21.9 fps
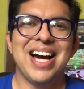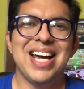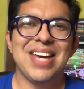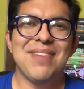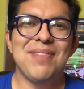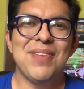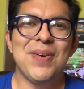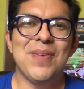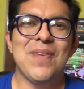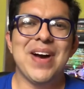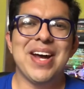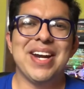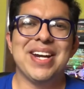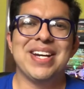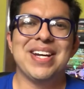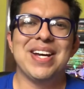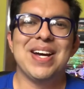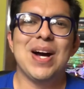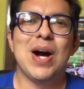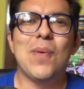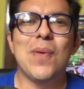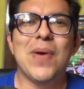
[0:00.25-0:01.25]
Hi everyone,
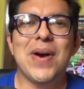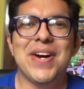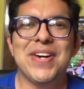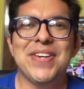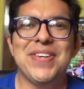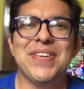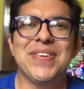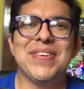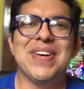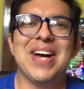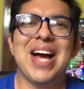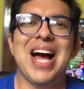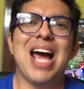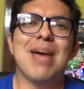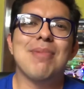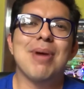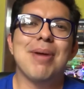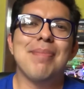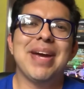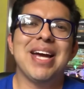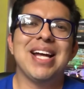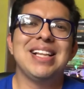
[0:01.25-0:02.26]
how are you? I'm
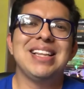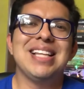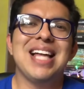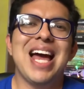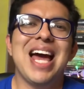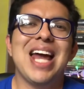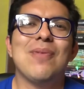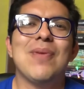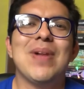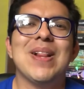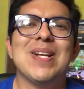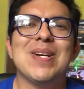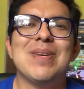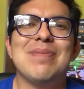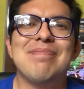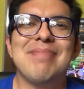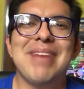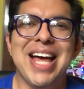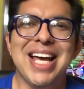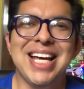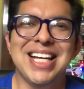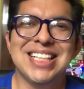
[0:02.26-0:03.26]
Abel and welcome
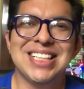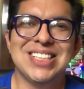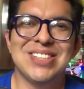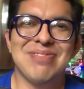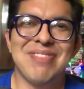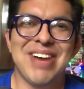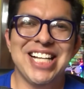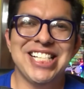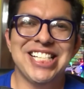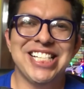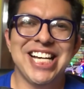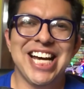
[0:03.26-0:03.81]
back to my